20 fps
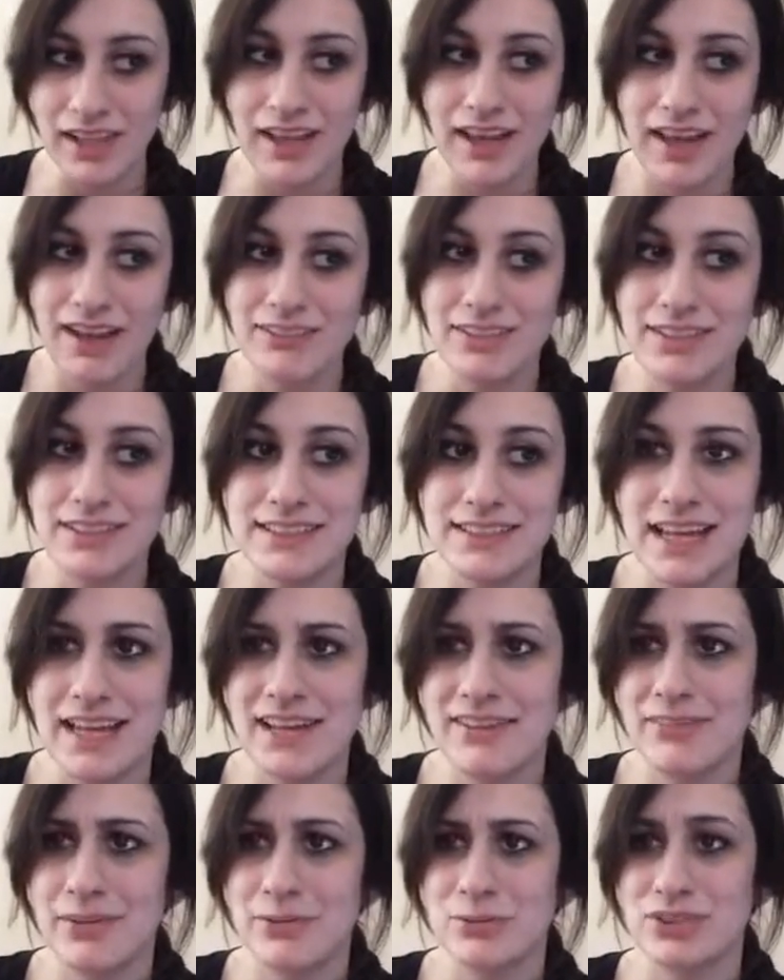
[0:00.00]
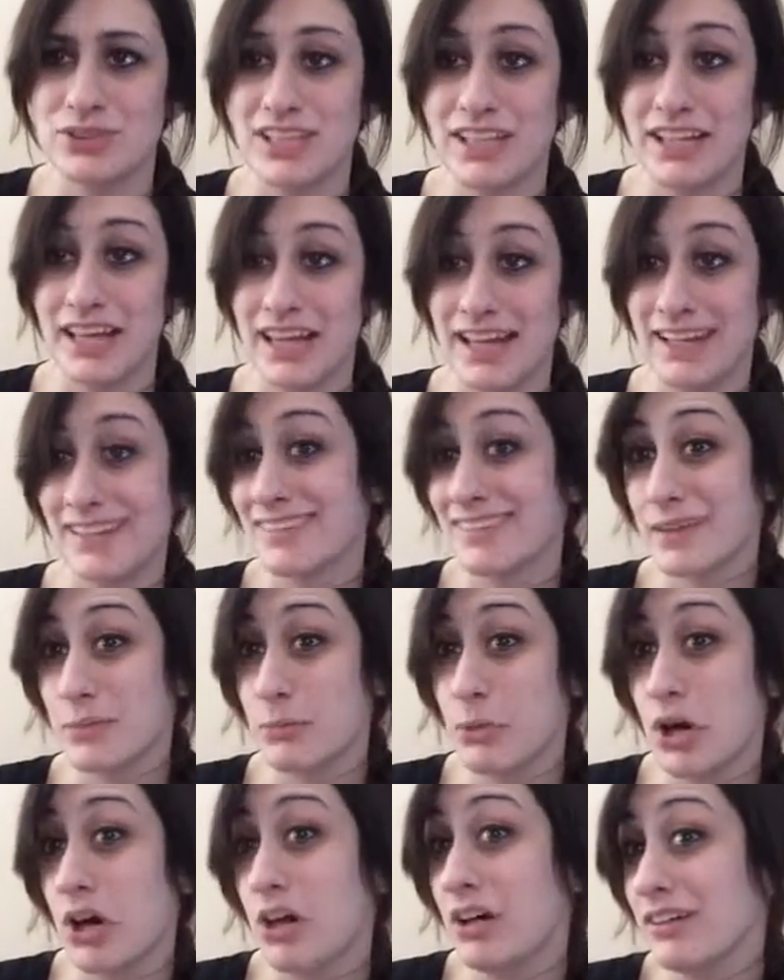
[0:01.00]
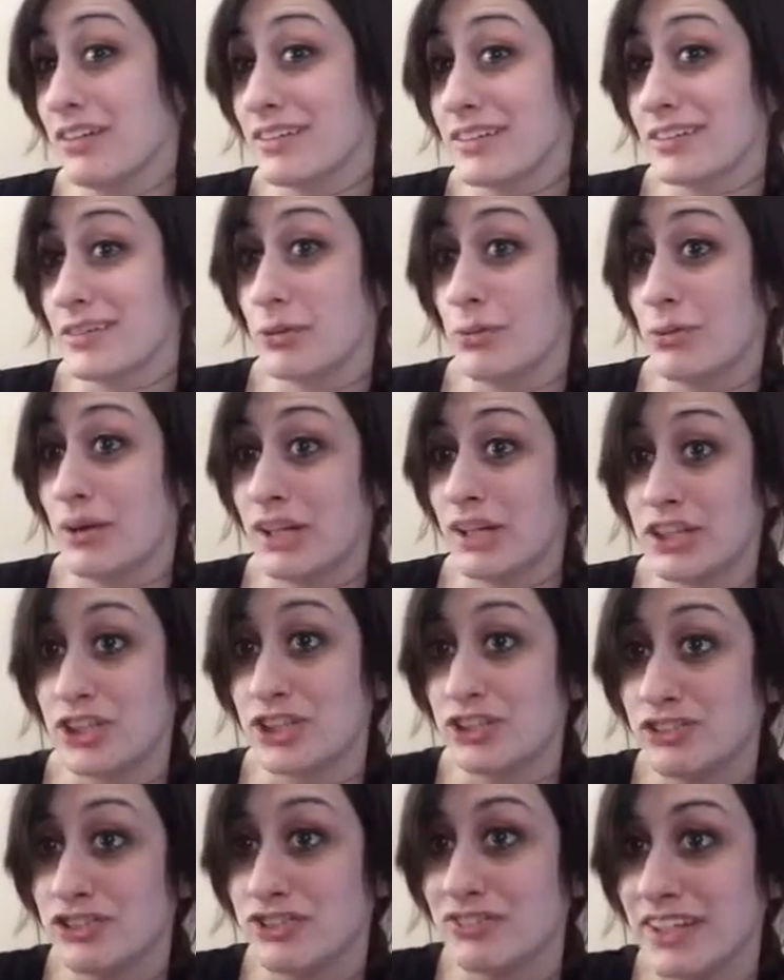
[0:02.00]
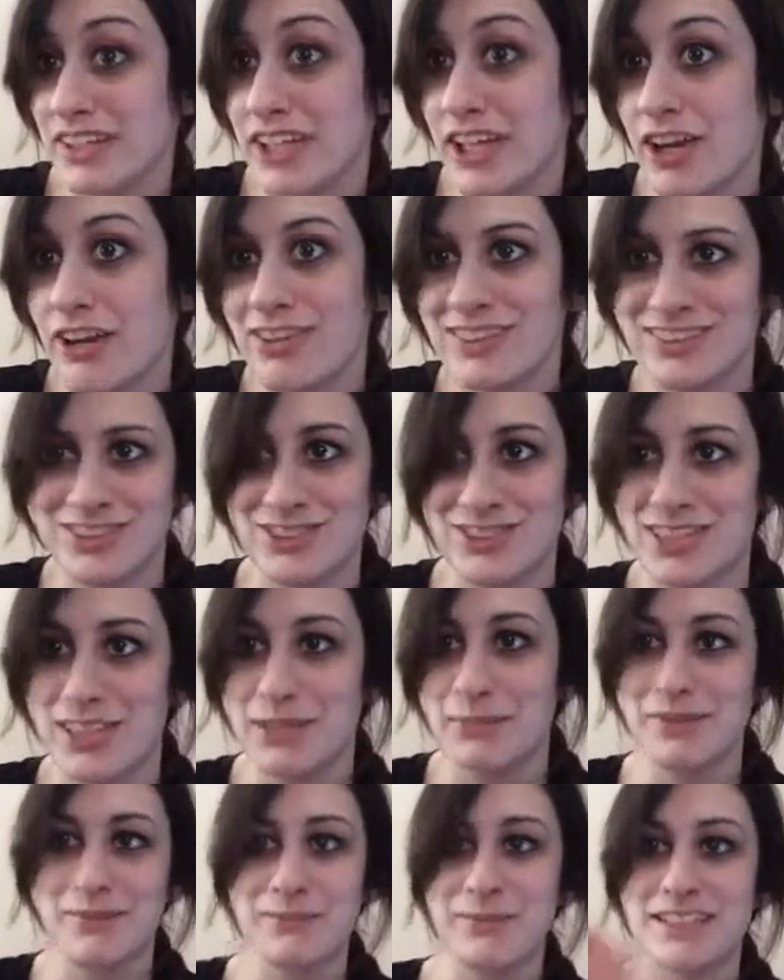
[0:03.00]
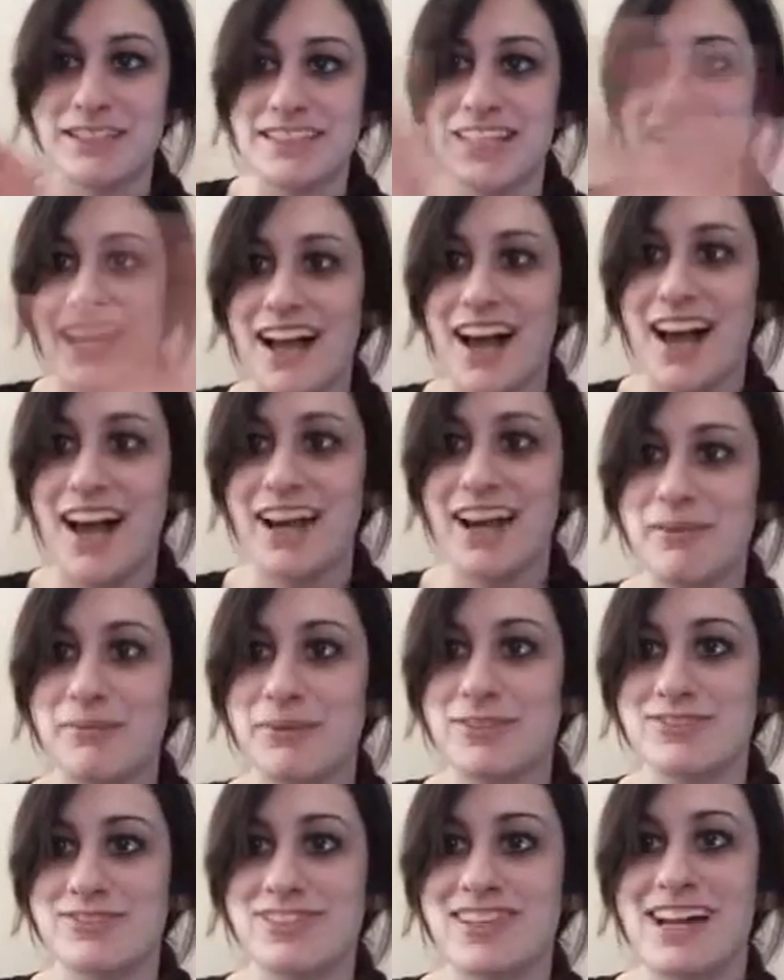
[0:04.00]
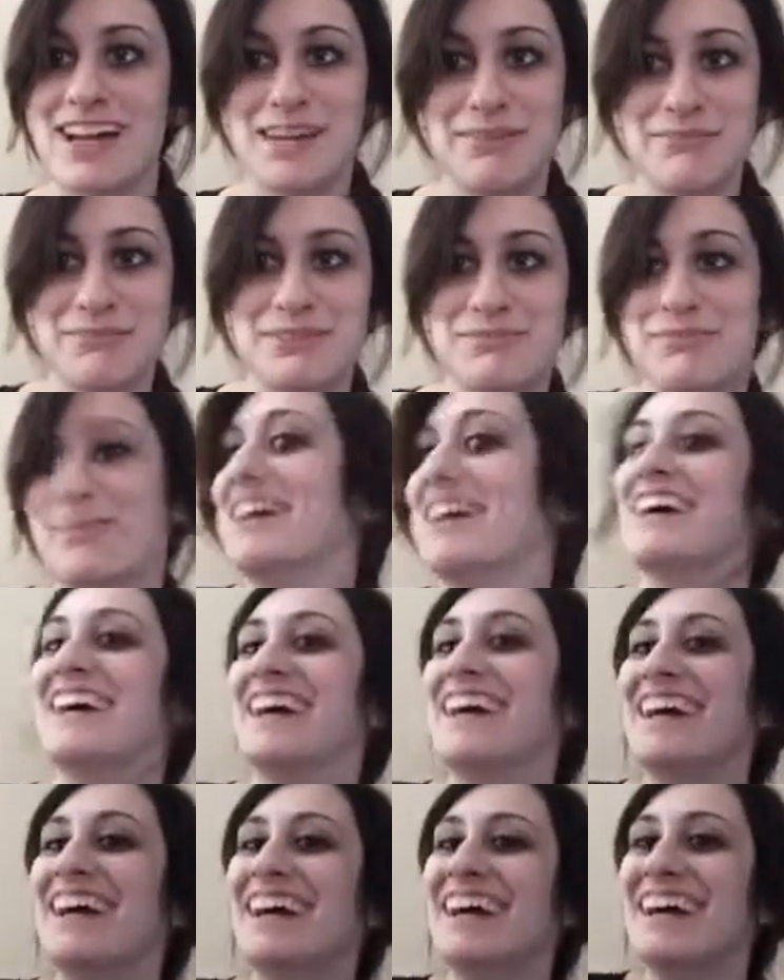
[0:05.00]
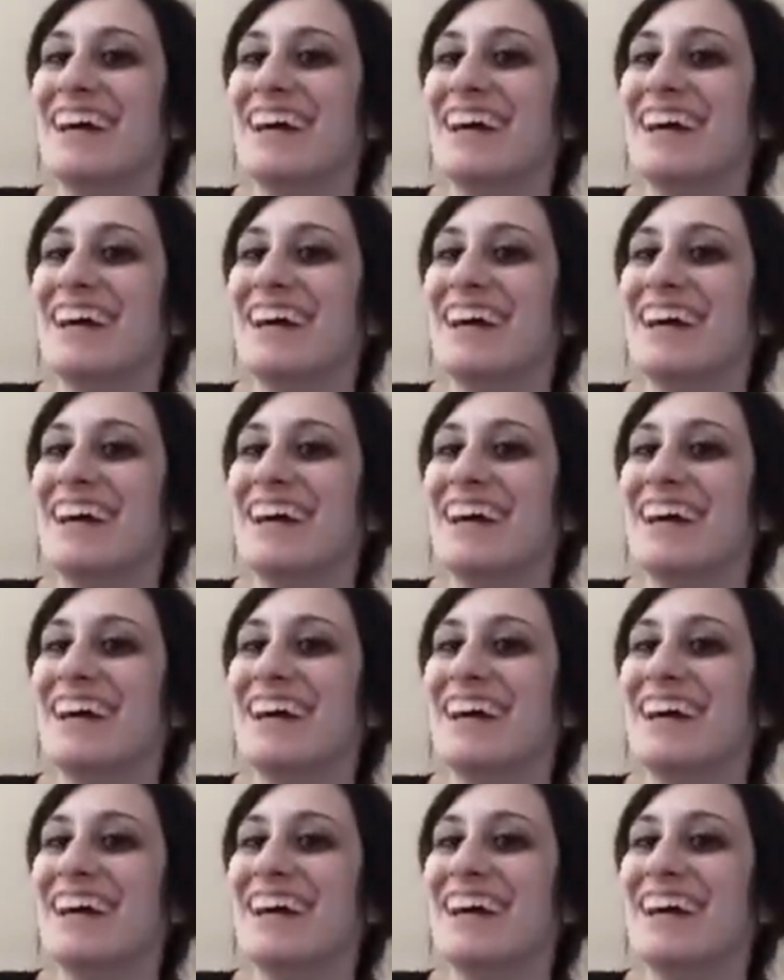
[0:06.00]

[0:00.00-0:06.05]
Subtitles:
I haven't decided if I'm just going to edit them all into one huge video and it's just going to be me saying hi a bunch of times, but